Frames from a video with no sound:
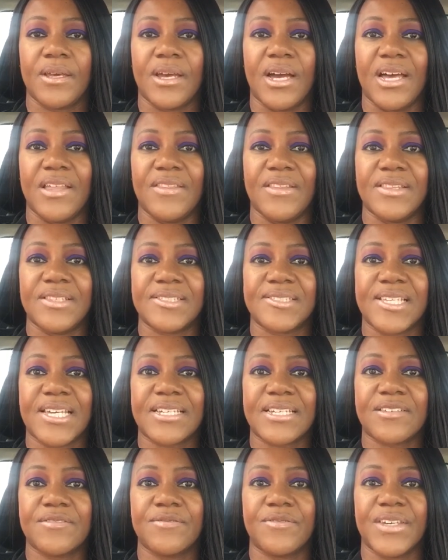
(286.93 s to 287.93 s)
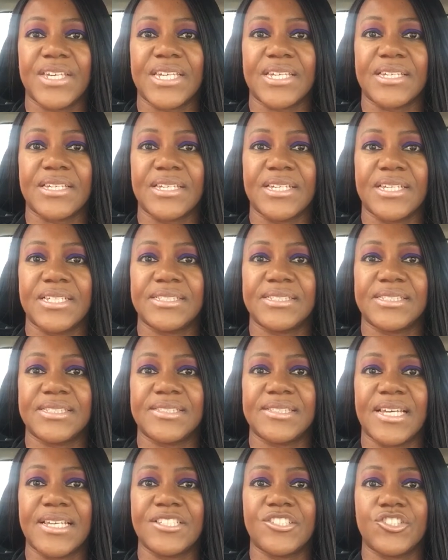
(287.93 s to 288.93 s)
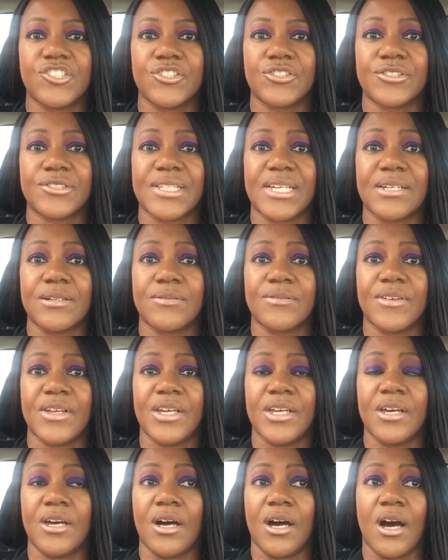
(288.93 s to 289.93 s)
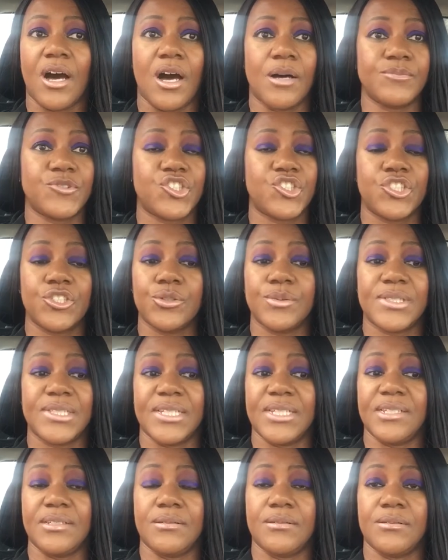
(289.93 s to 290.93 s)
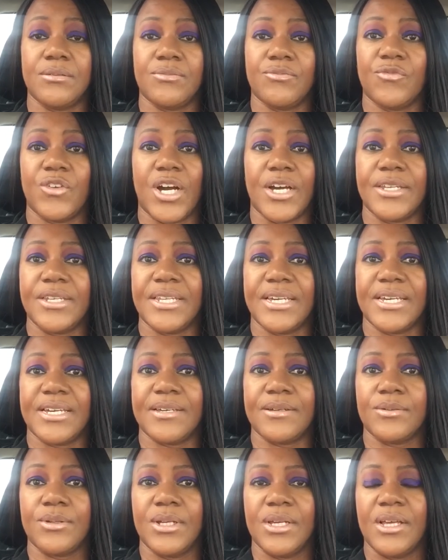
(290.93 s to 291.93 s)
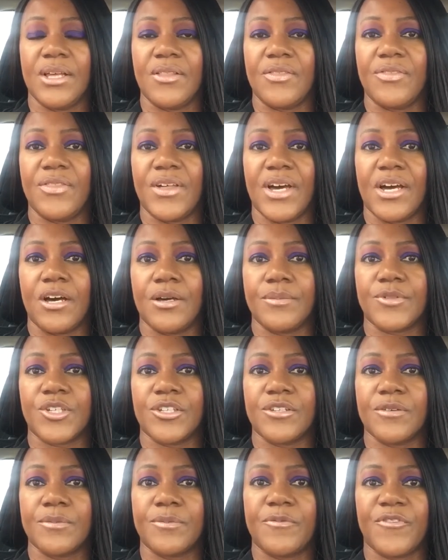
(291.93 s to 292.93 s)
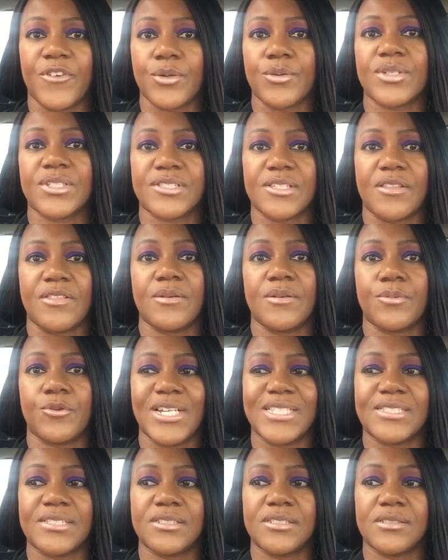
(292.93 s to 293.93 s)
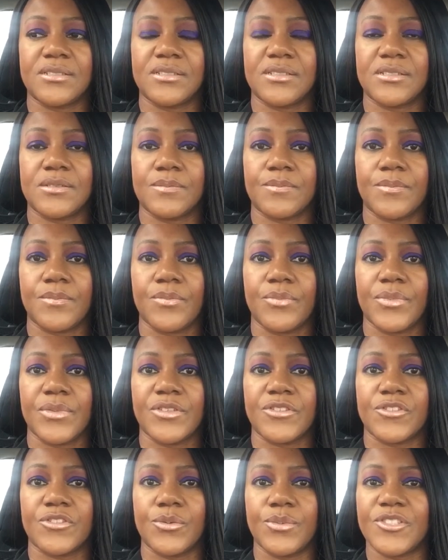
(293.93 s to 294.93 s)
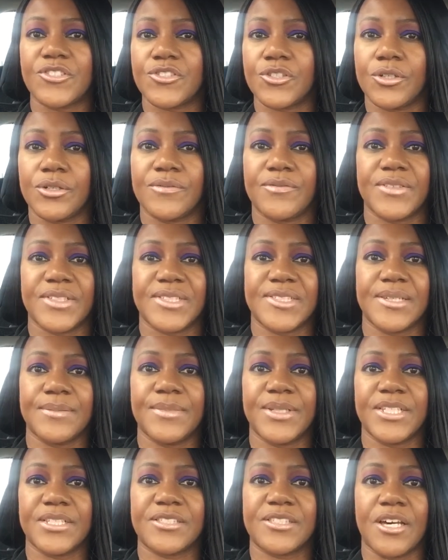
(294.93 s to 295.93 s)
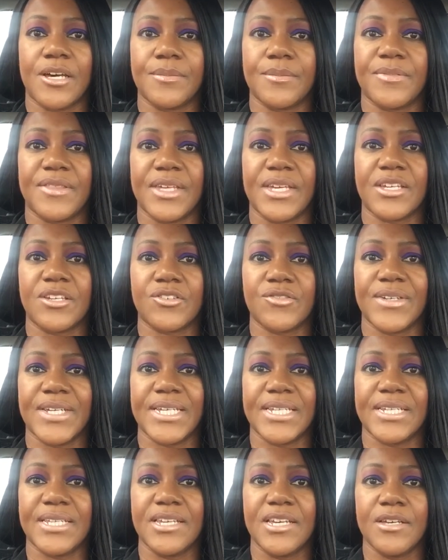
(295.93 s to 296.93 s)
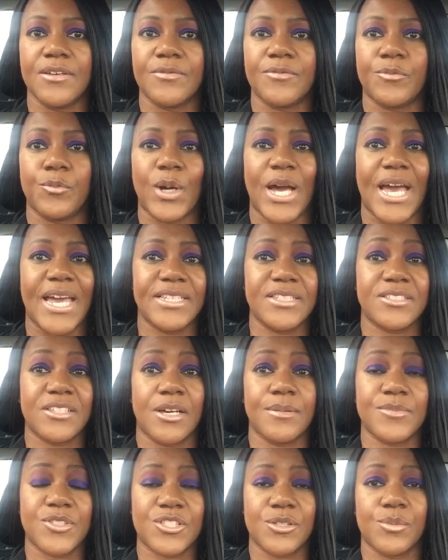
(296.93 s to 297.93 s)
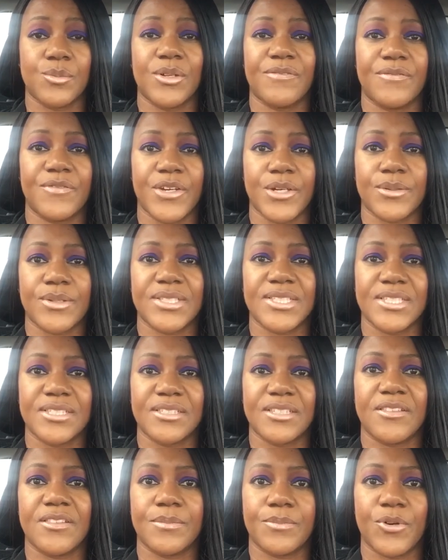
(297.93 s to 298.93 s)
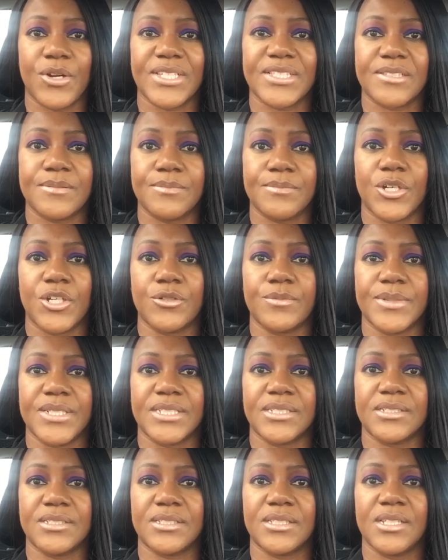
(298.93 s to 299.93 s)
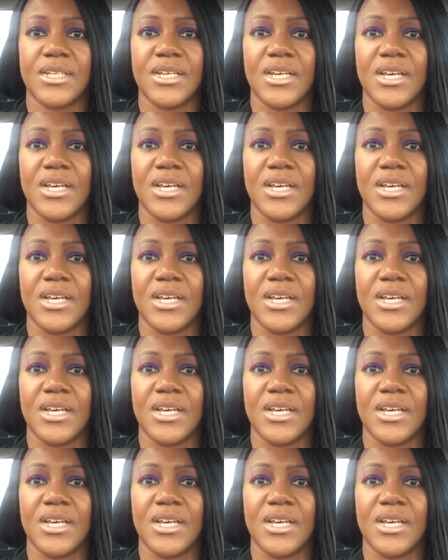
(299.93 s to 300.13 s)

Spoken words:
And then the second thing is to say to yourself, I'm choosing right now that I'm going to focus on the present. So it's sort of a similar type thing, really. Anytime someone focuses on the present moment,